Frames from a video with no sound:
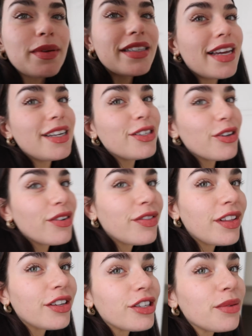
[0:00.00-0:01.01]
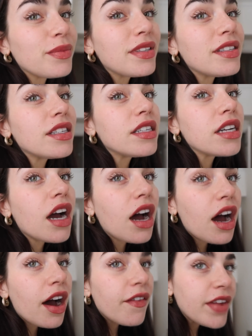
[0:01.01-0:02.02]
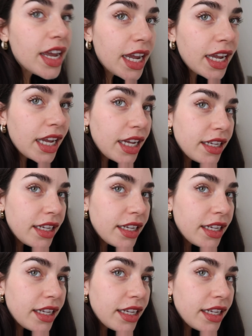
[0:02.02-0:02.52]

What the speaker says: excited to go for lunch. I'm starving.